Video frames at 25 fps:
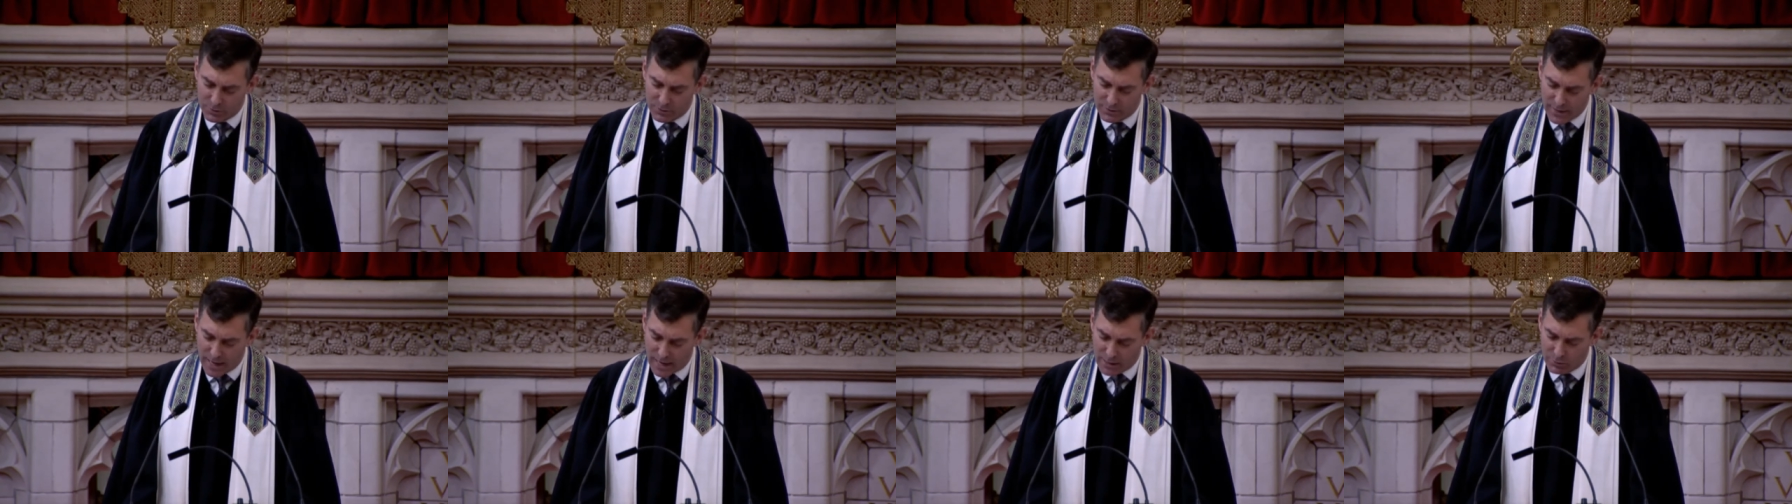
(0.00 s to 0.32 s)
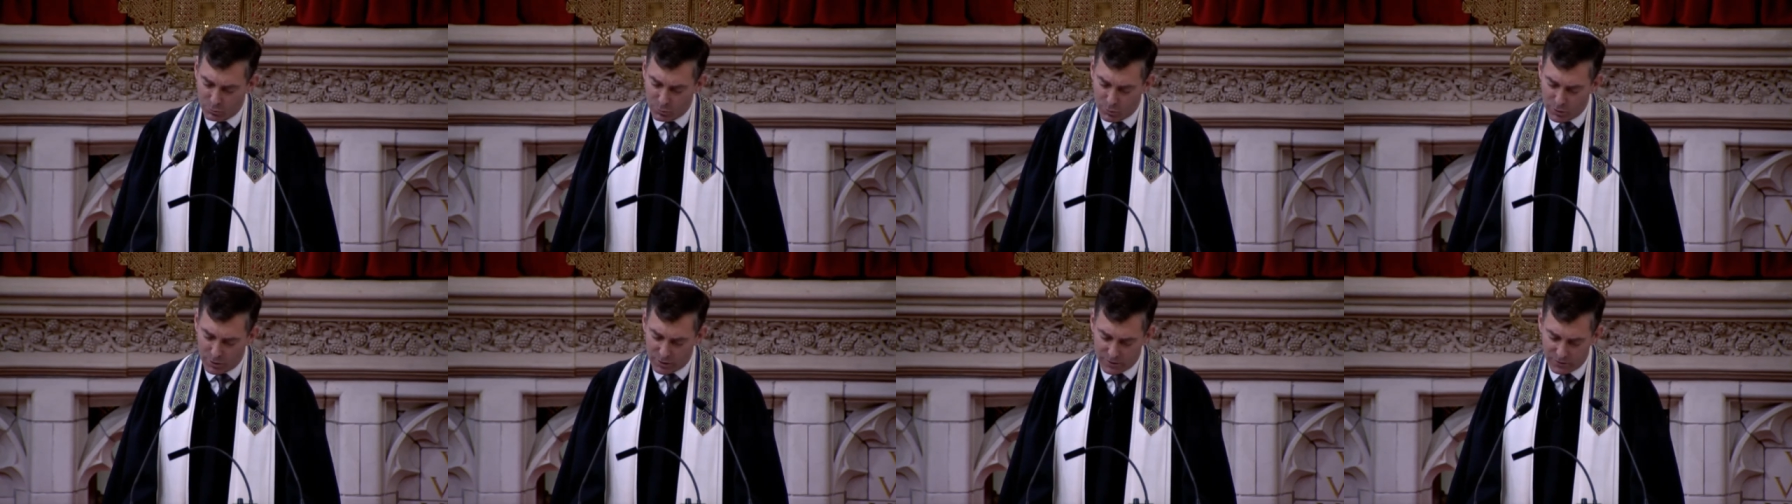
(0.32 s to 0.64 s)

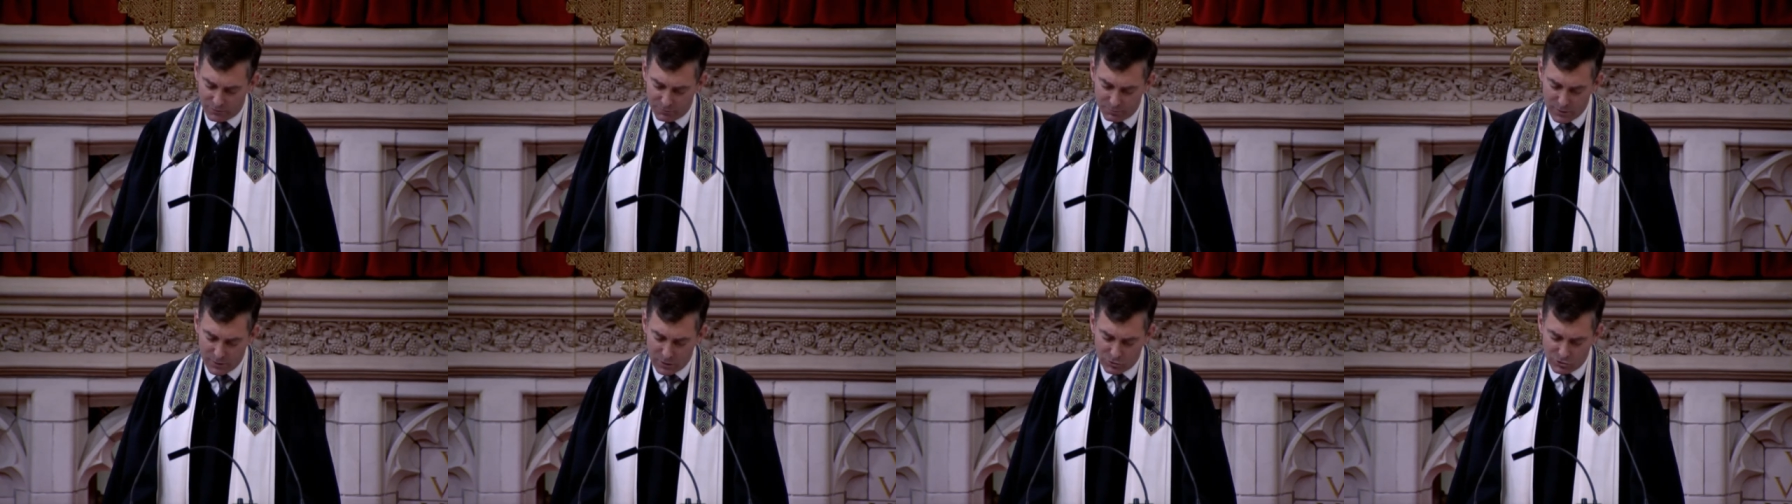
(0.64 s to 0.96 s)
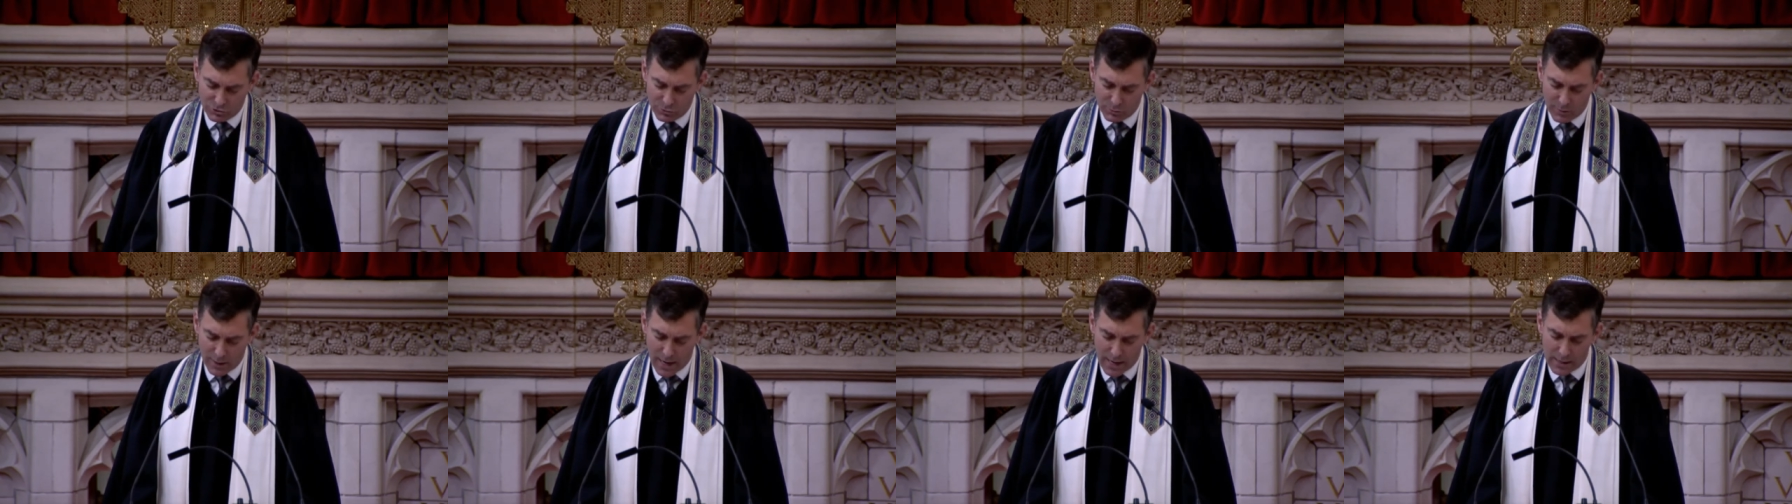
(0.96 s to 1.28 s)
network of
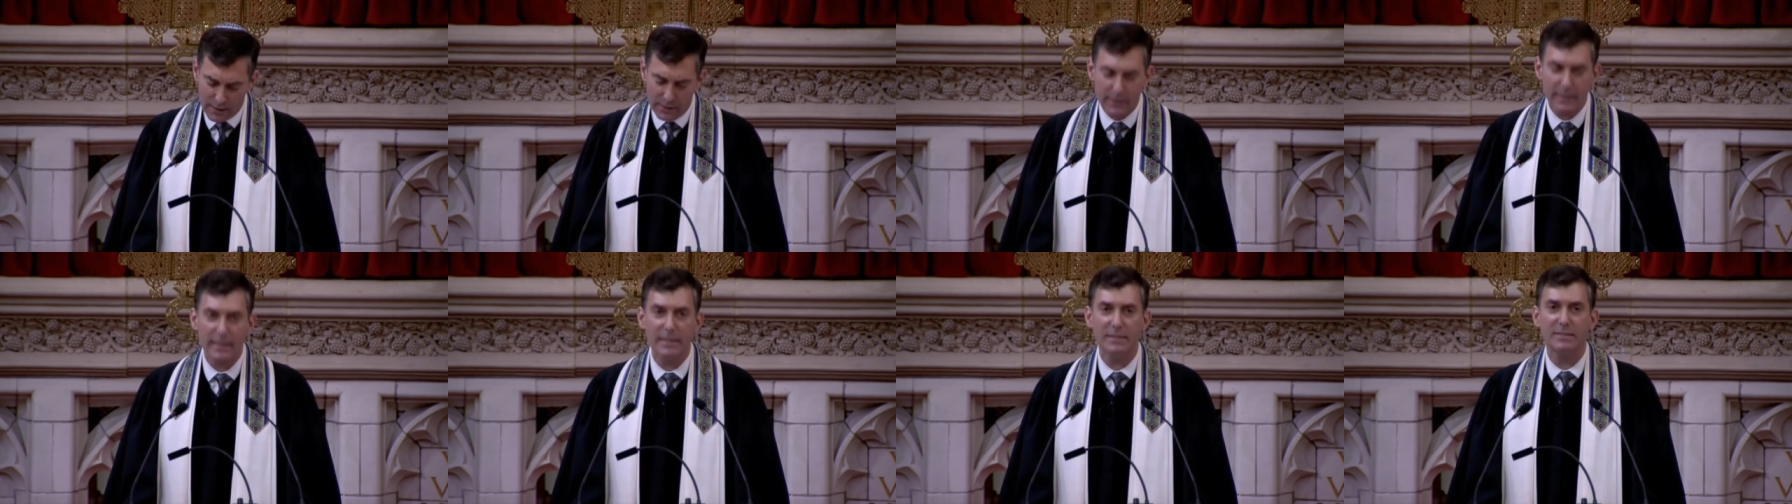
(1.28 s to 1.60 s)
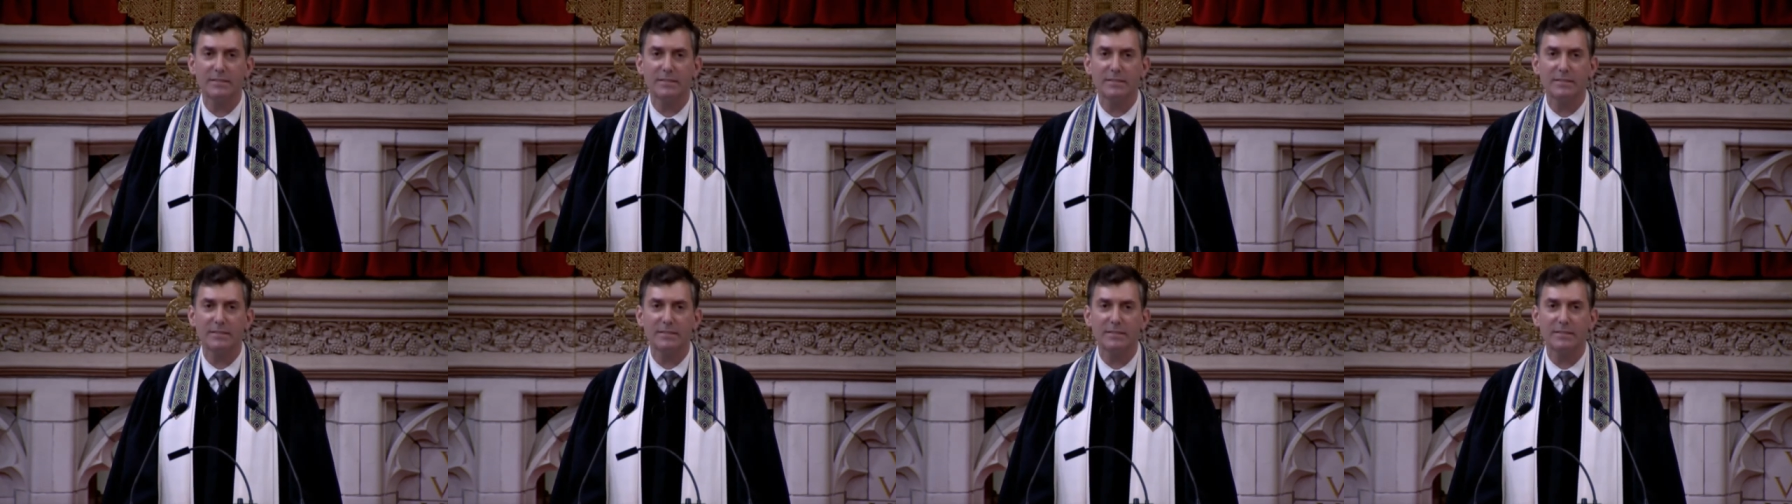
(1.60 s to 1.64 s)
mutuality